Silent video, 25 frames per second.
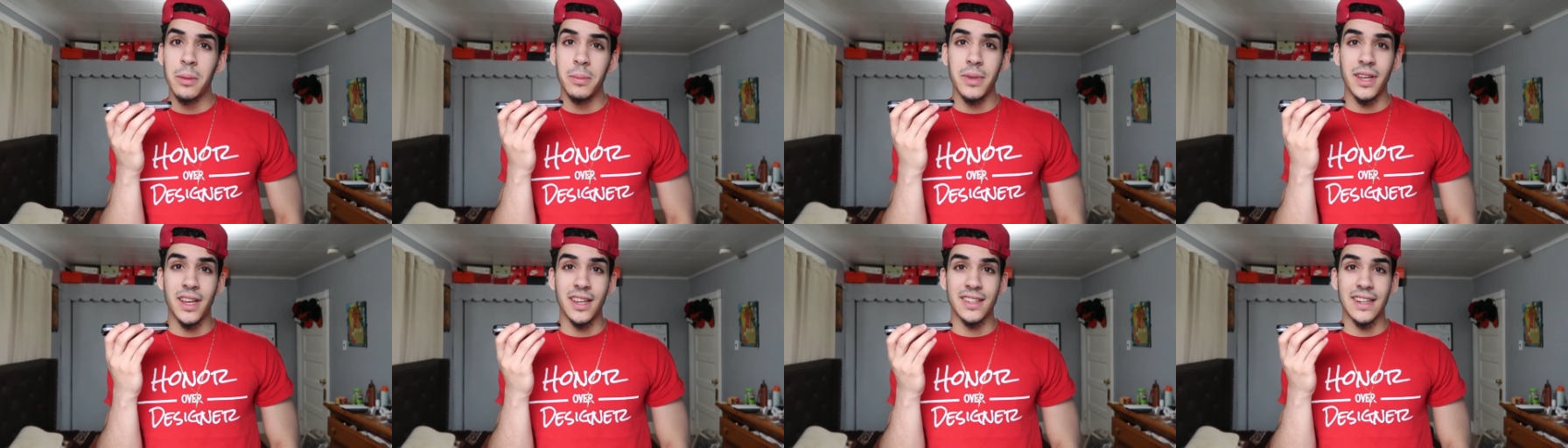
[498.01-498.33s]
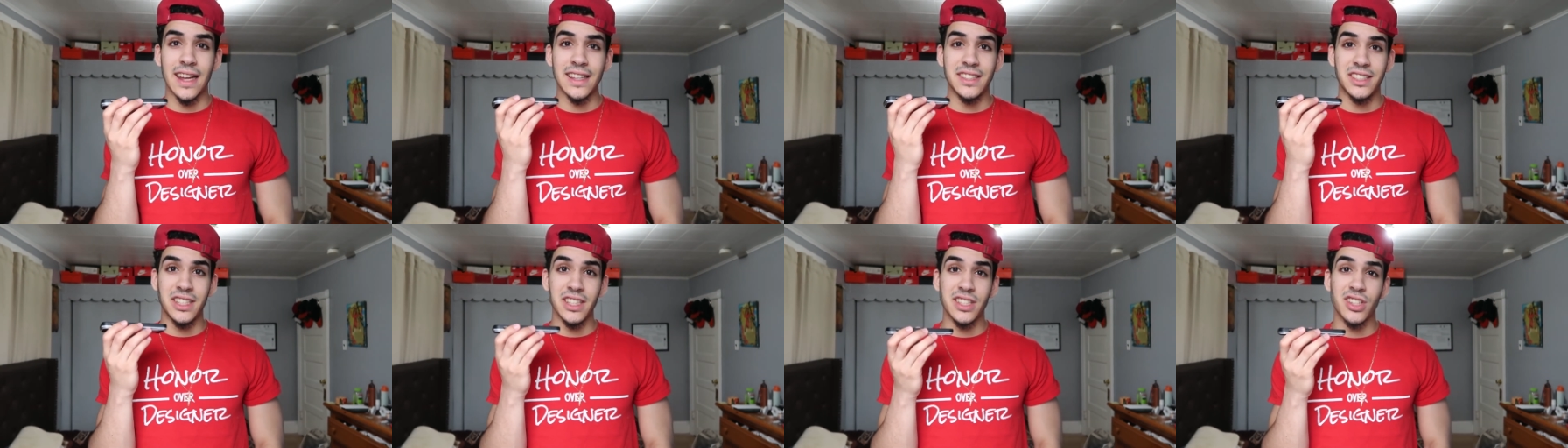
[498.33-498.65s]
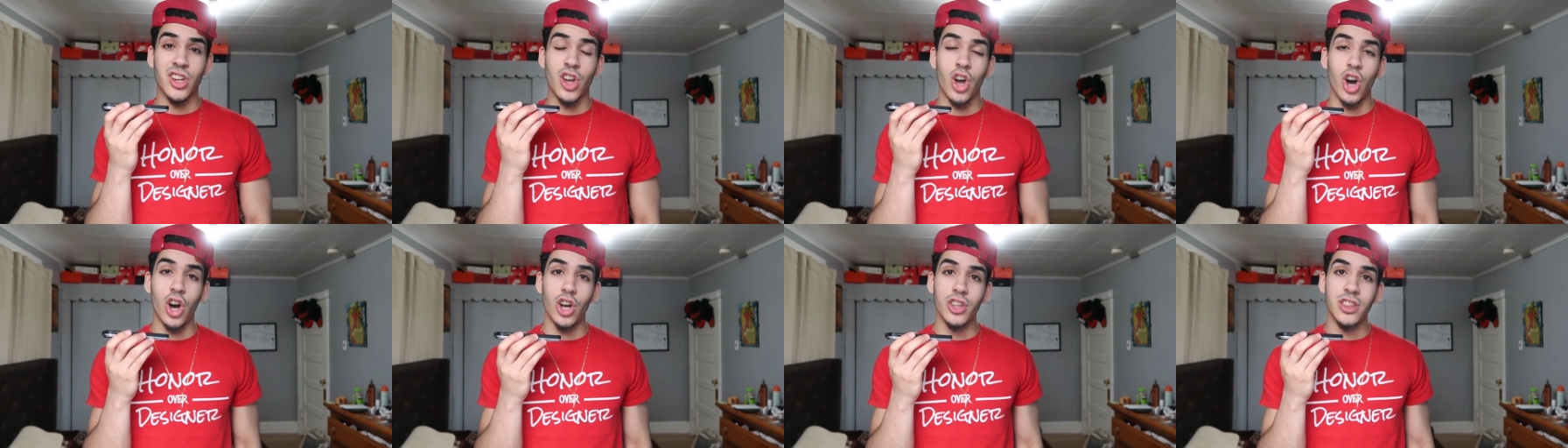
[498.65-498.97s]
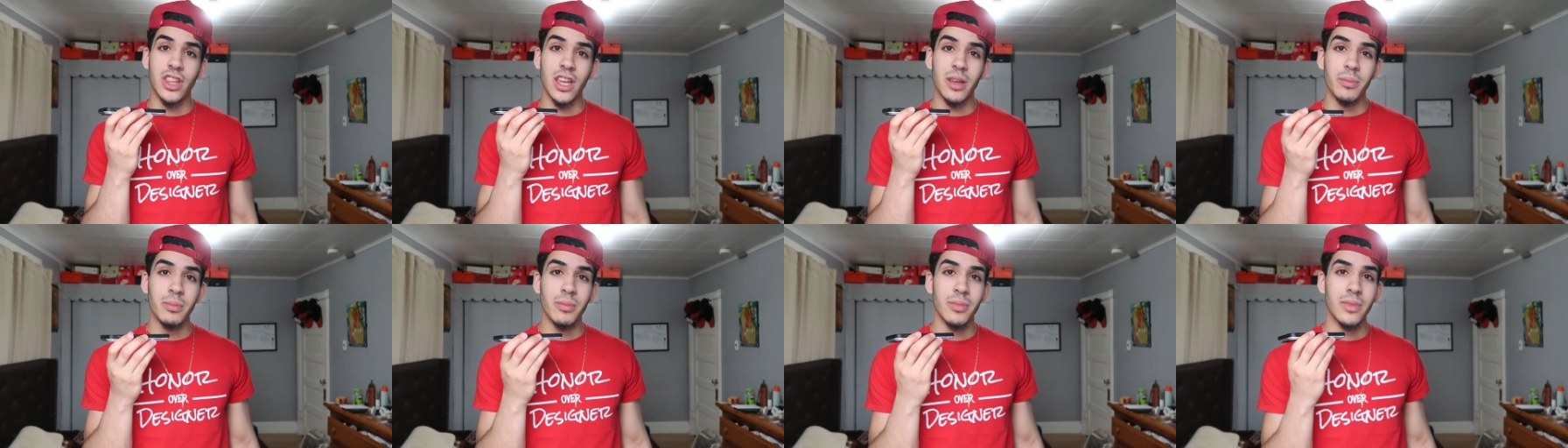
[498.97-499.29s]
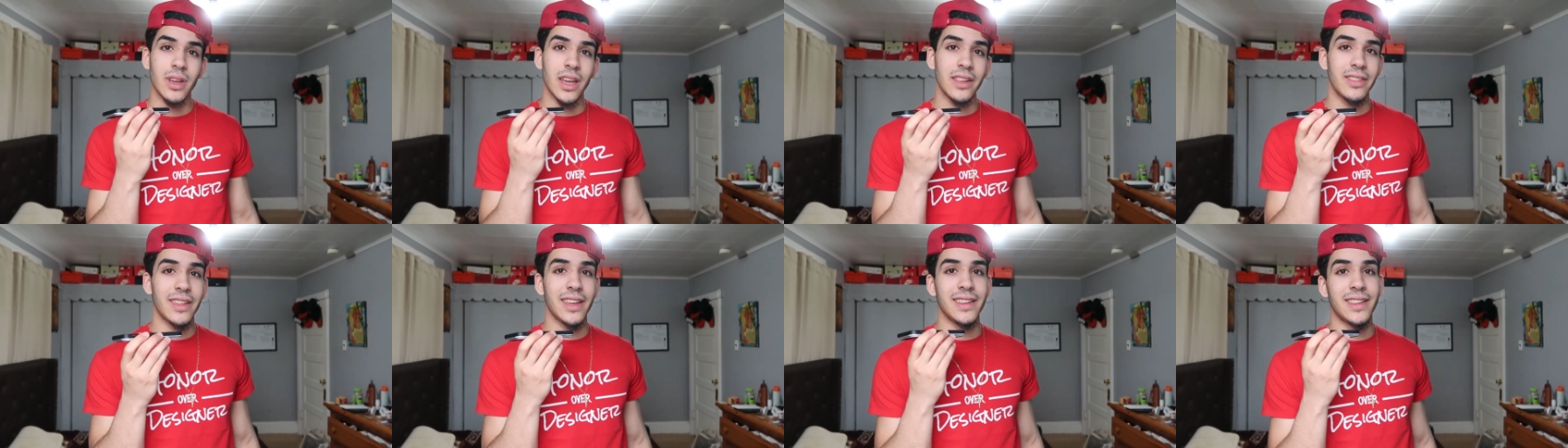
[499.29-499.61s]
because I just called them
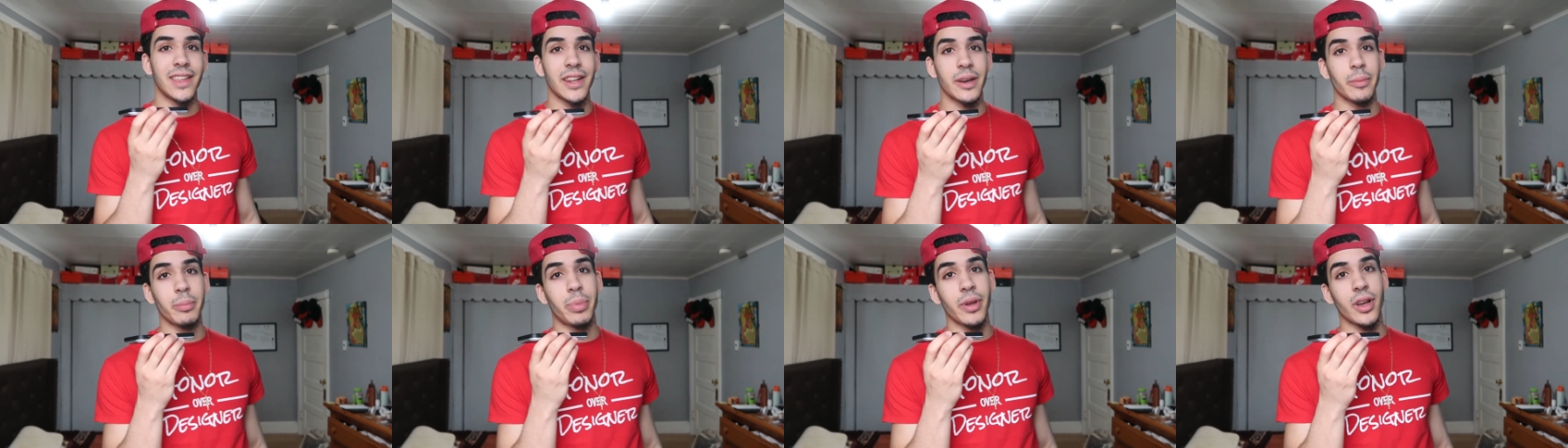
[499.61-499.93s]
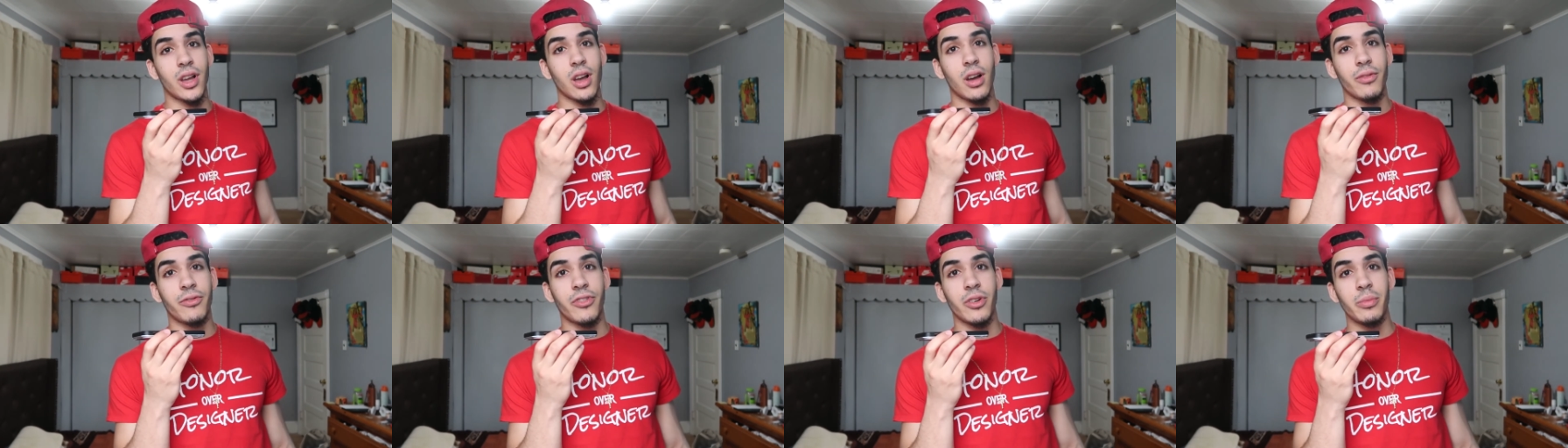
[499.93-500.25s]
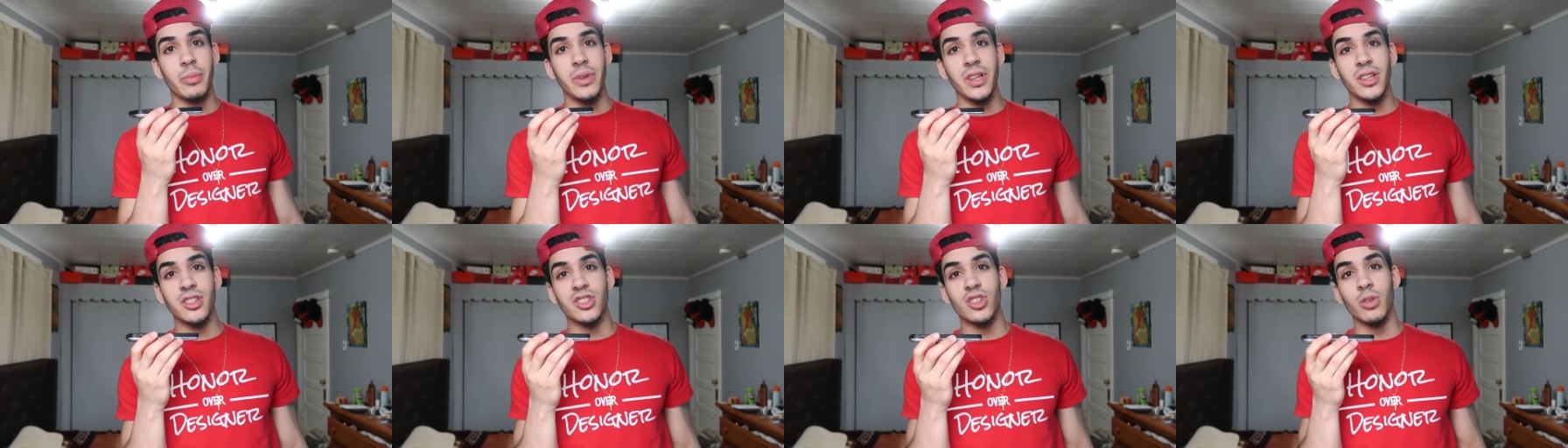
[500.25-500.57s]
and they didn't pick up for me,